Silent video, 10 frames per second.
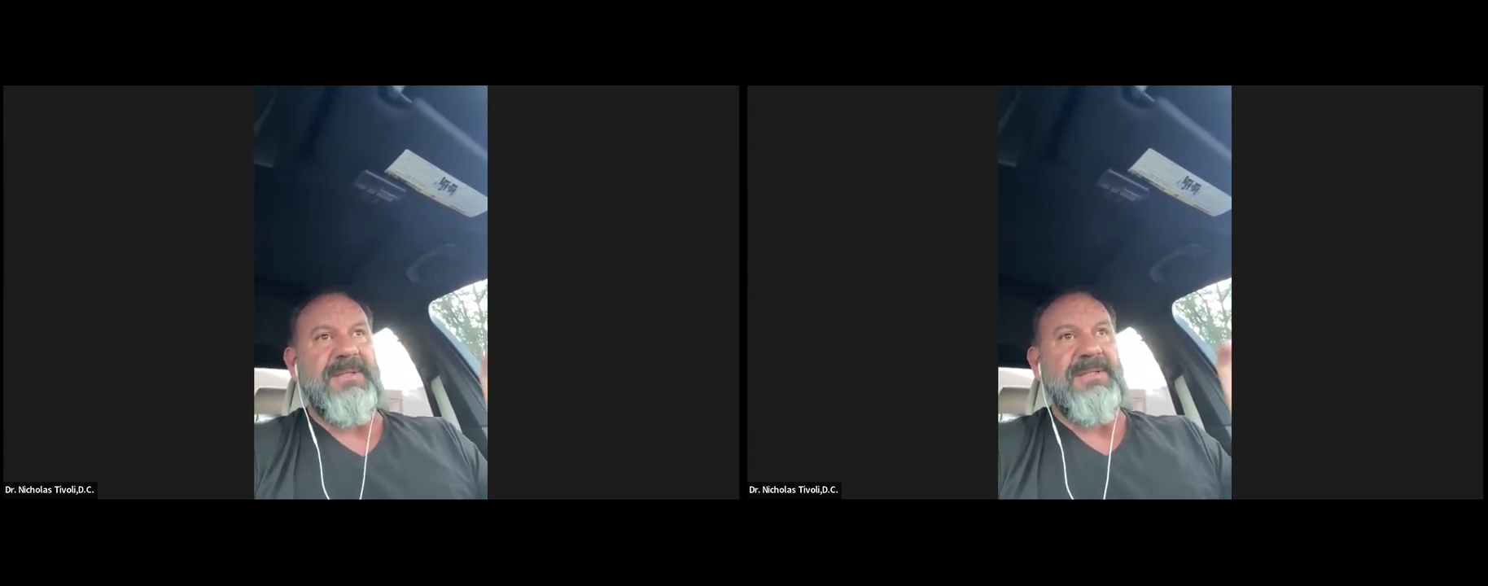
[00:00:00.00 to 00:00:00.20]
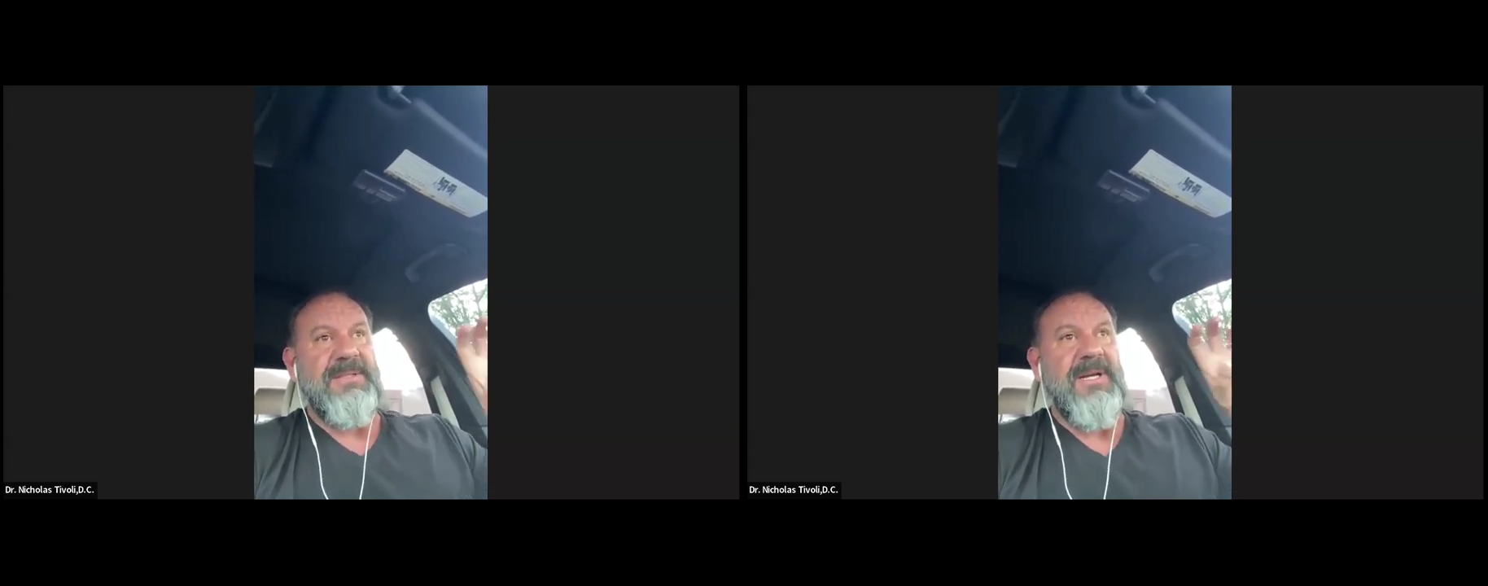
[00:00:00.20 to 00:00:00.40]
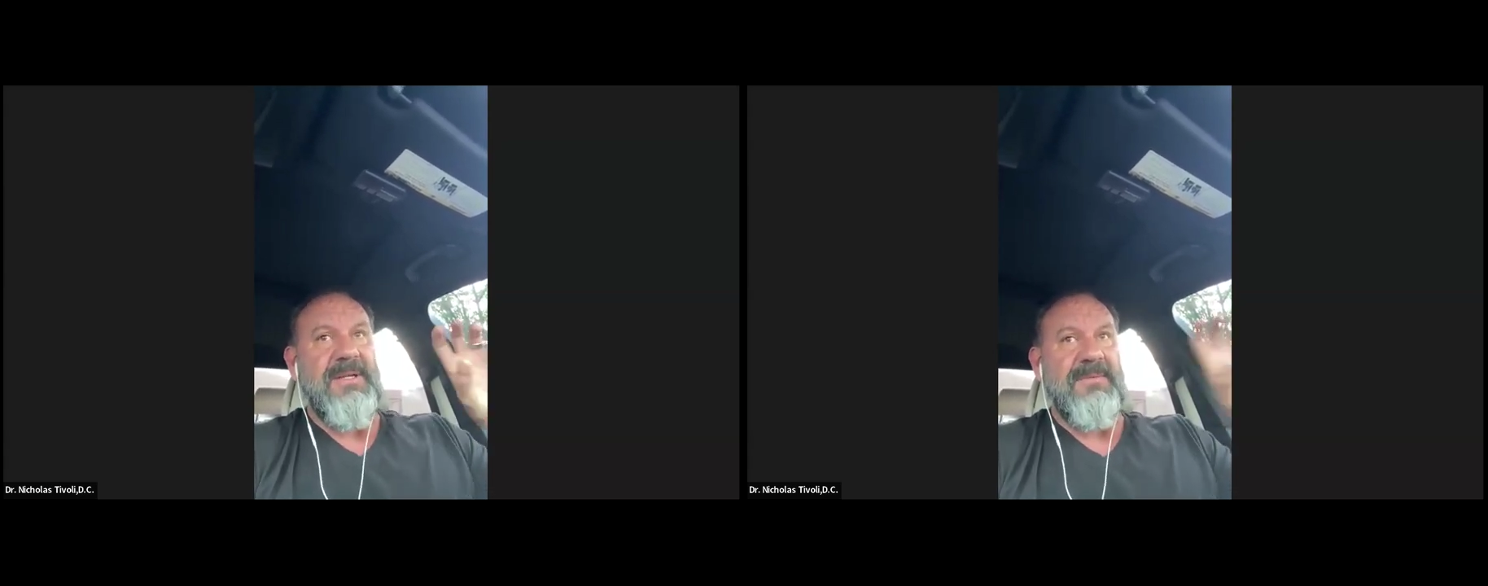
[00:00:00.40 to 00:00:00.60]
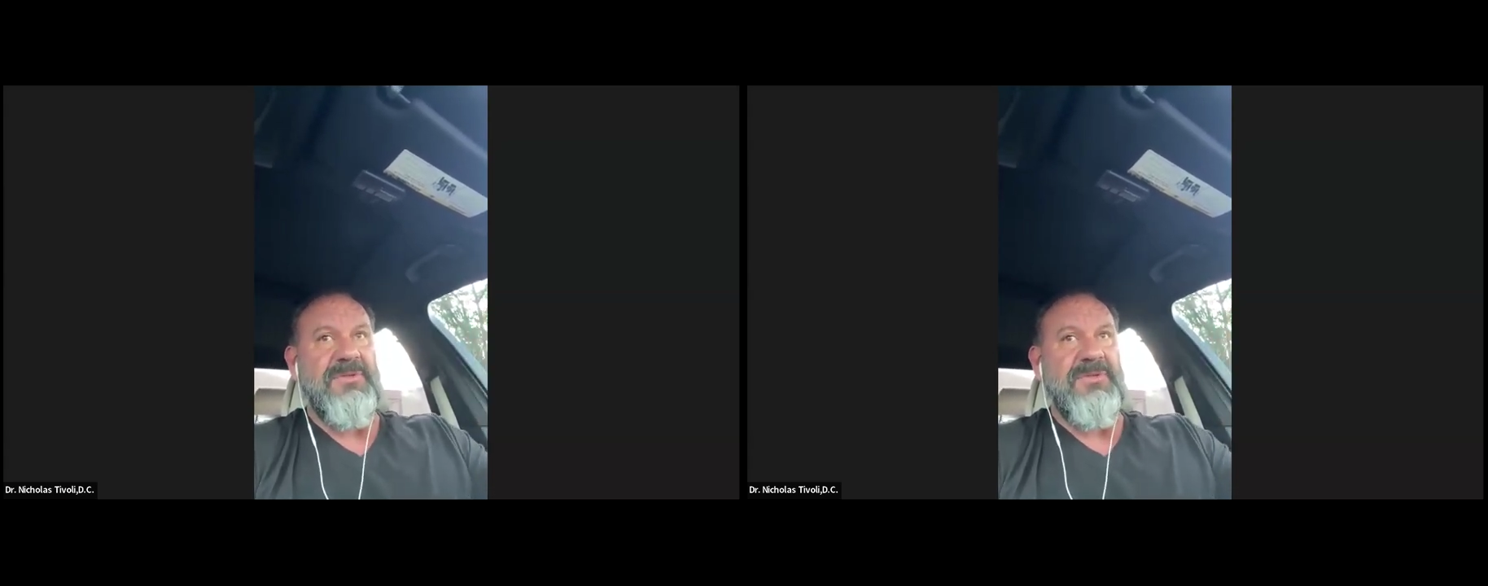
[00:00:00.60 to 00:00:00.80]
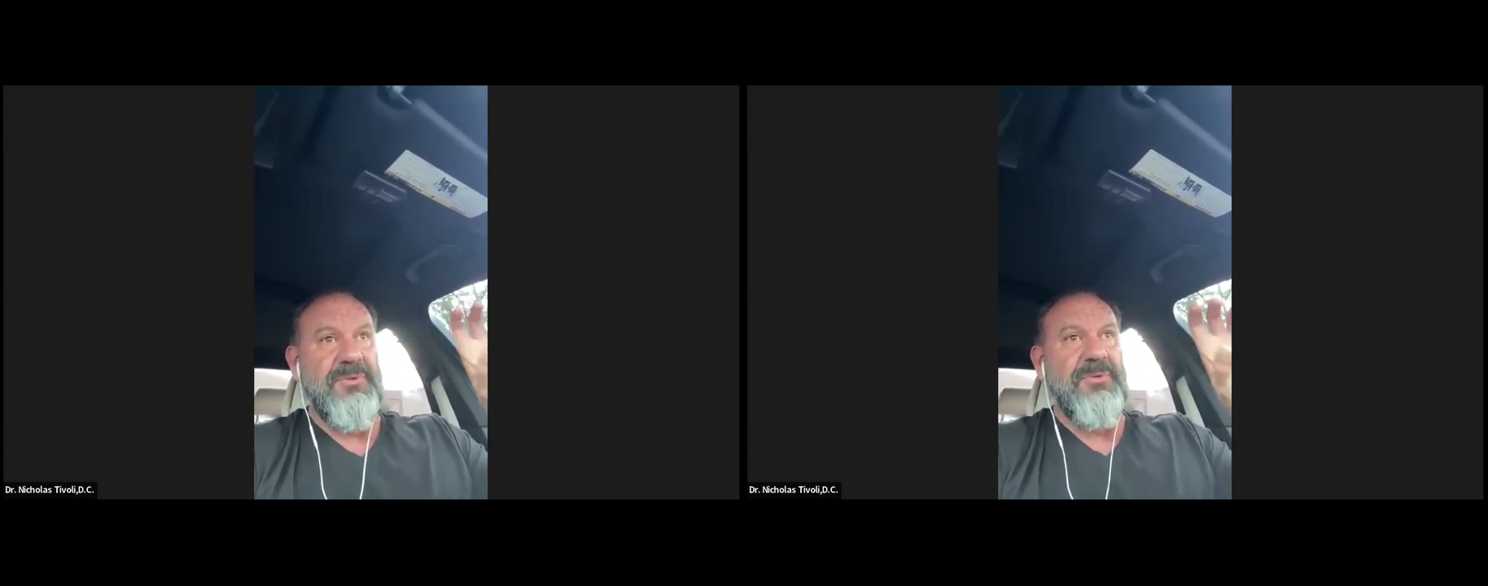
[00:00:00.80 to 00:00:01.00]
and it's got
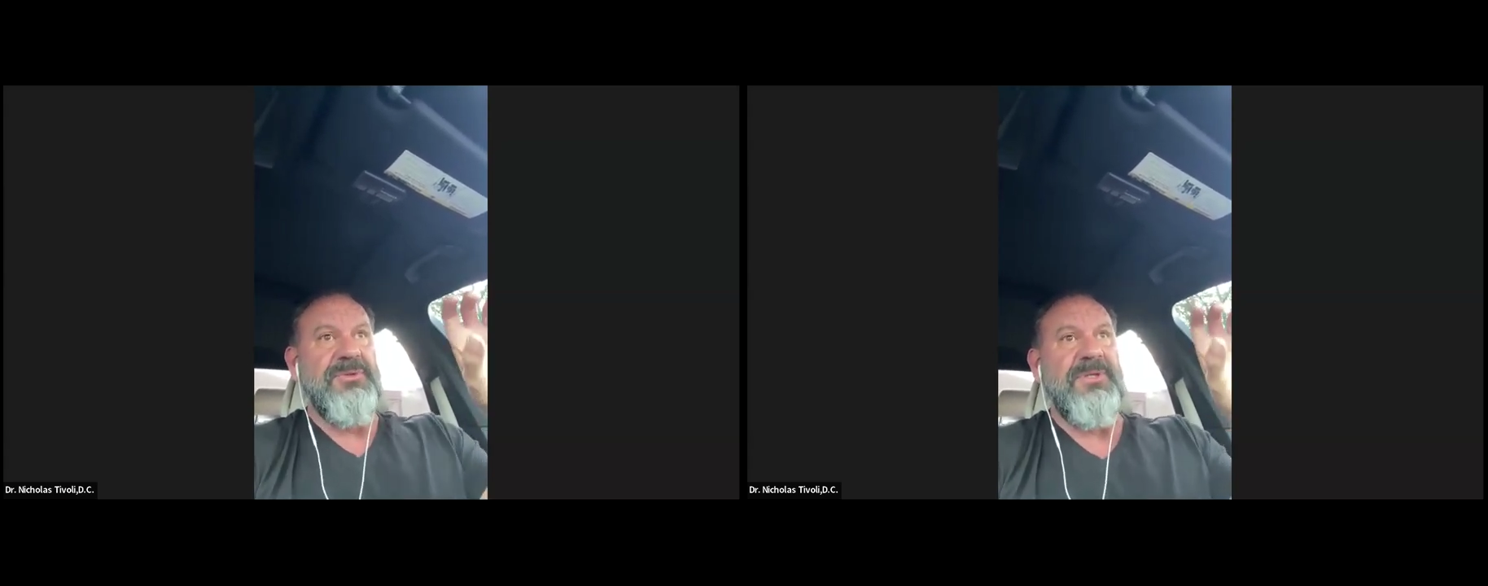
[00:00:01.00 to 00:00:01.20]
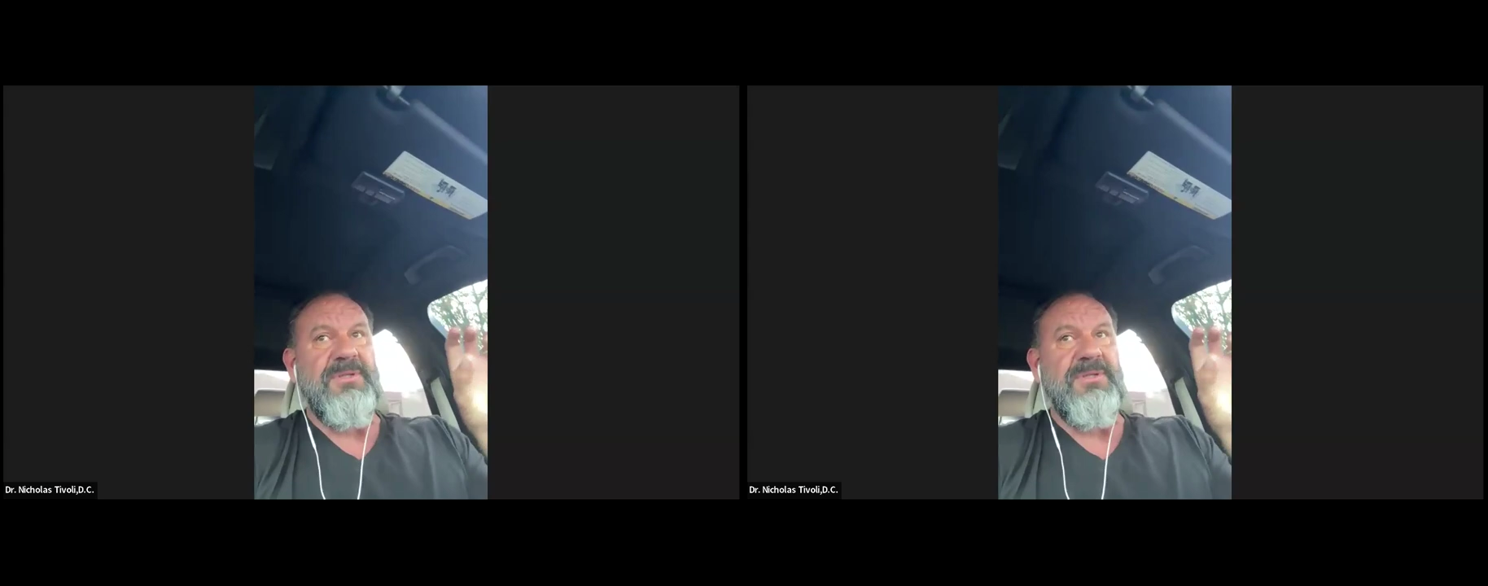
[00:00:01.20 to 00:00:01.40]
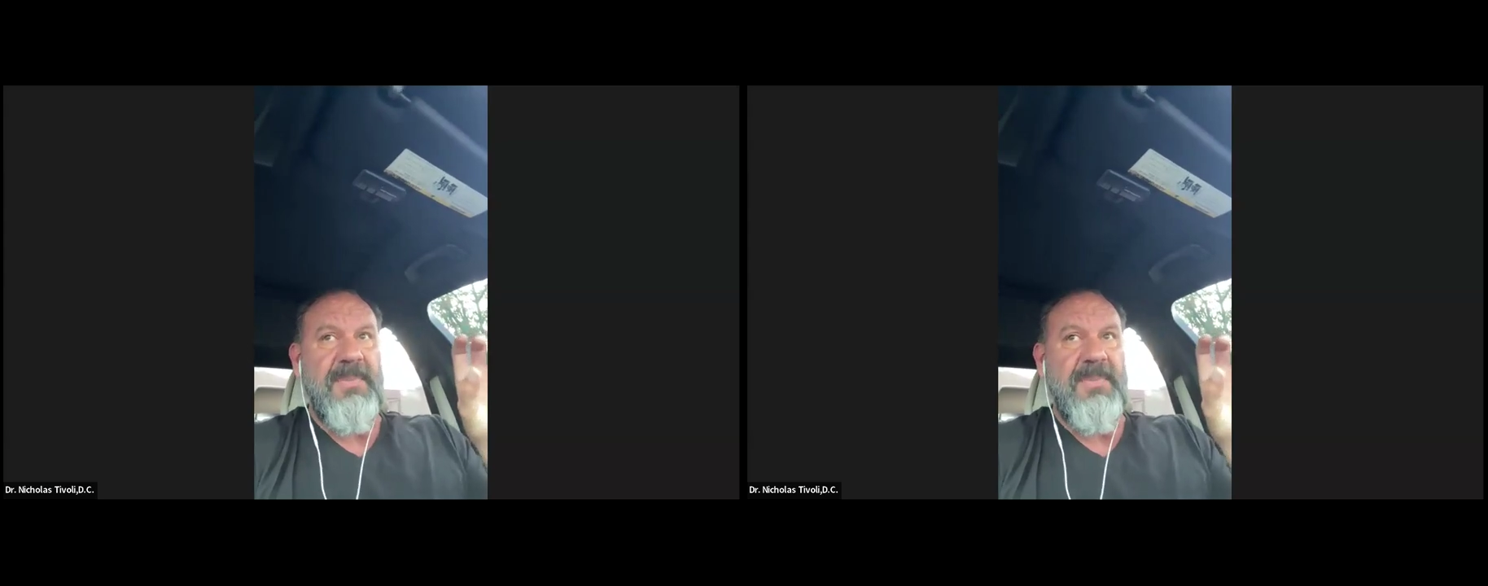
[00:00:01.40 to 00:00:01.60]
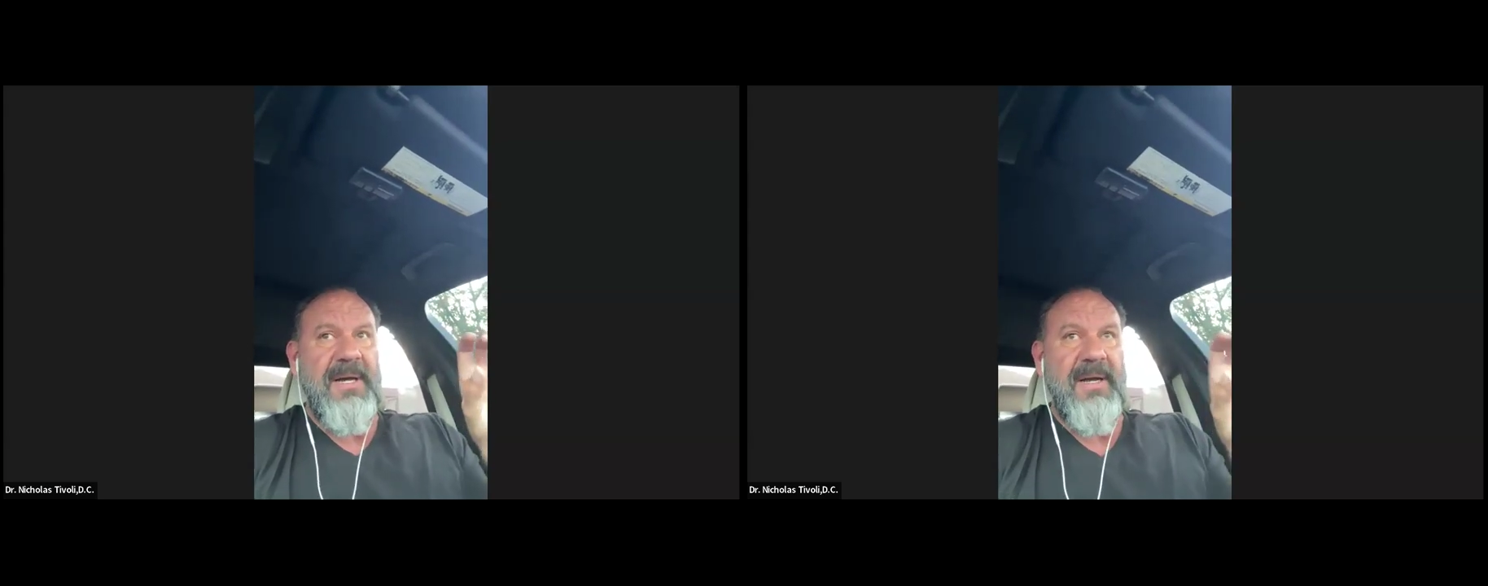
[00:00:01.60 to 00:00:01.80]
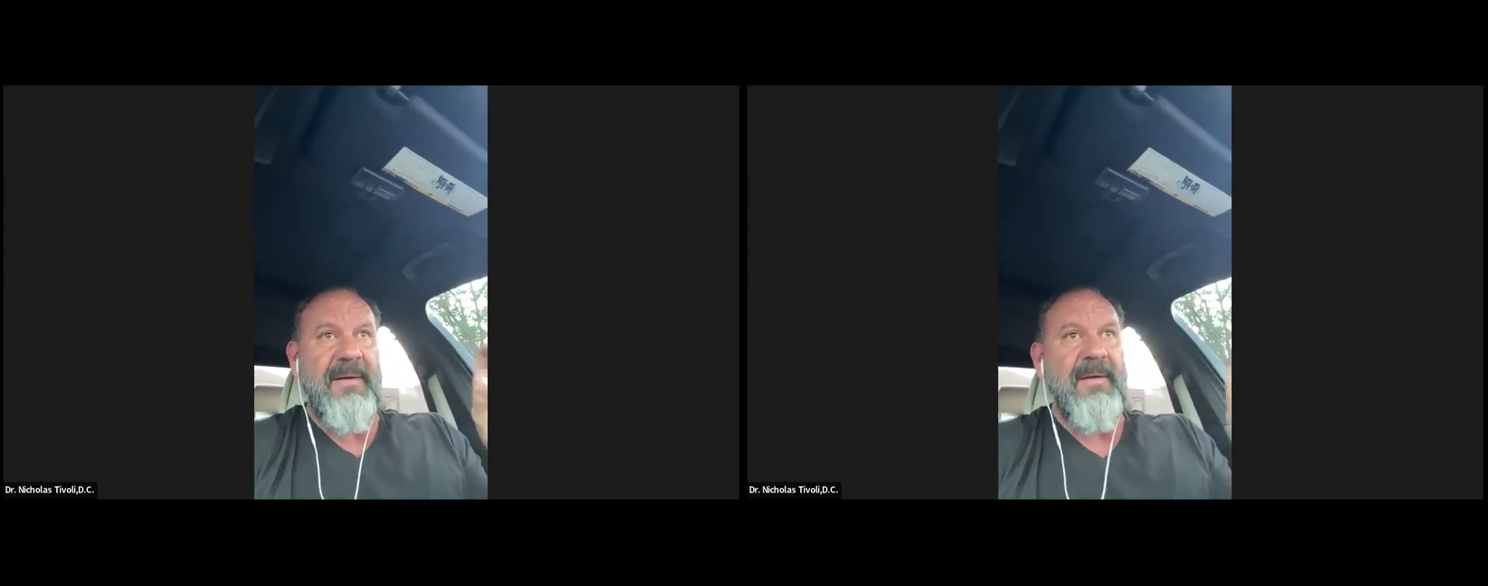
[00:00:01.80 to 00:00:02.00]
screws in her
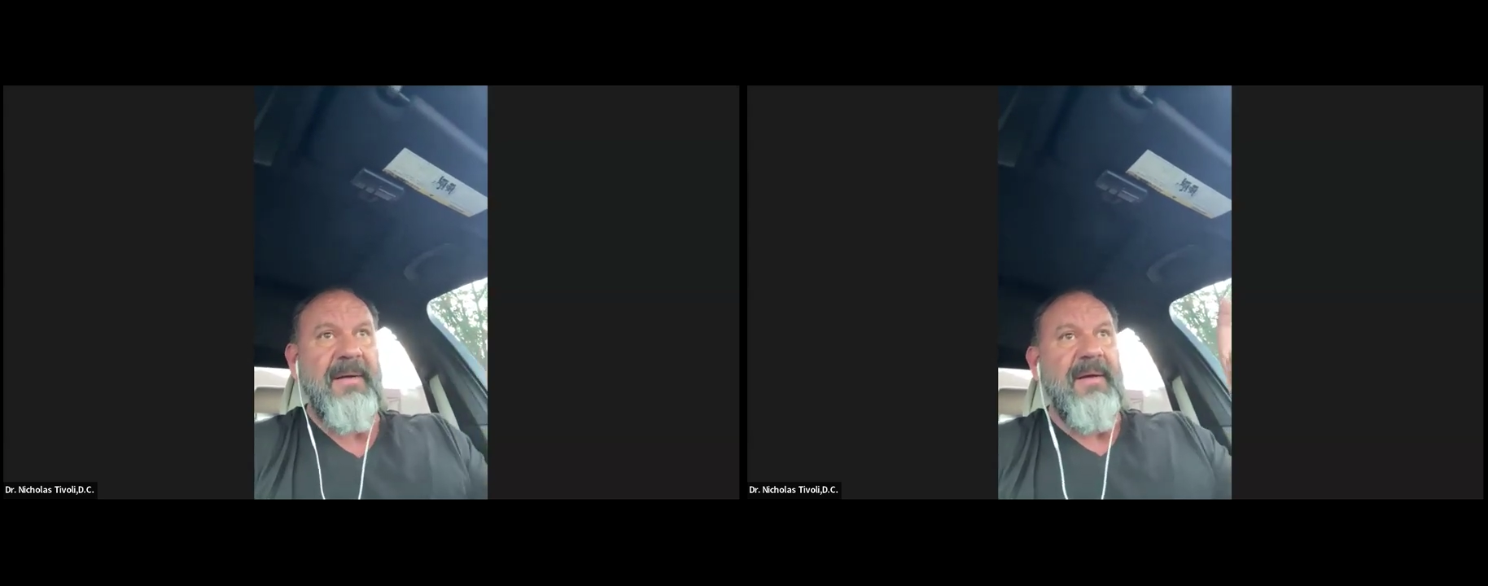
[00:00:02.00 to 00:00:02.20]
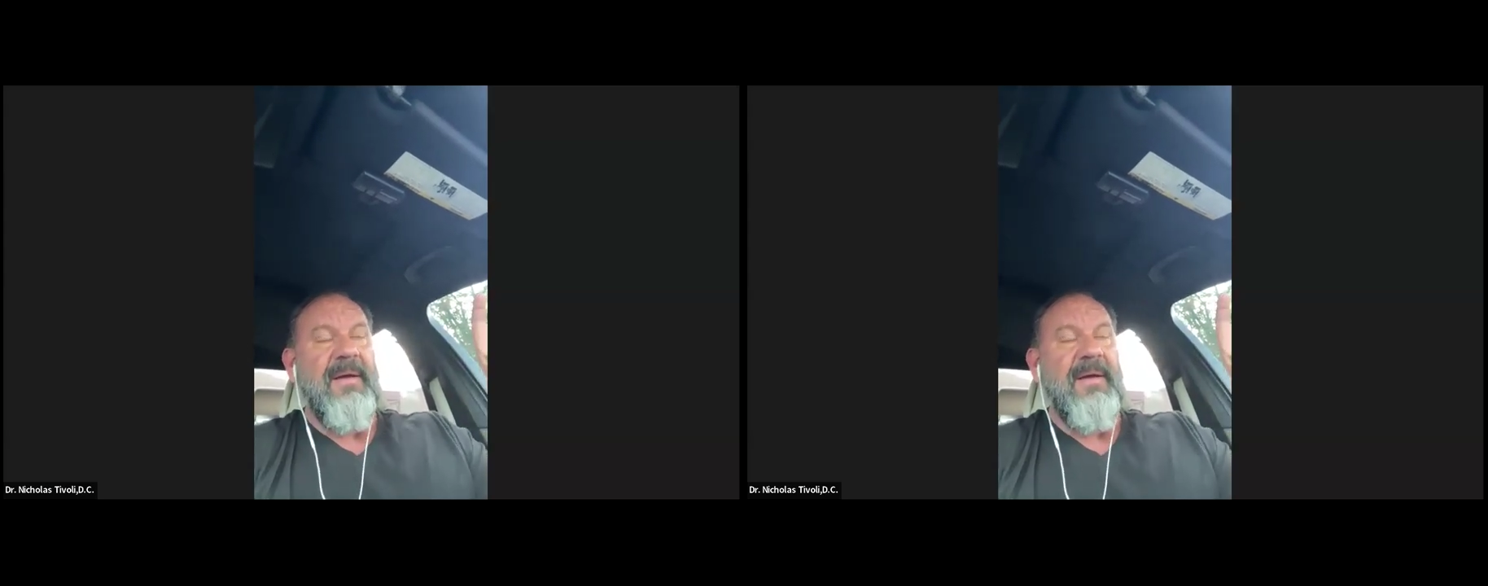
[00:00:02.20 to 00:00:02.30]
spine,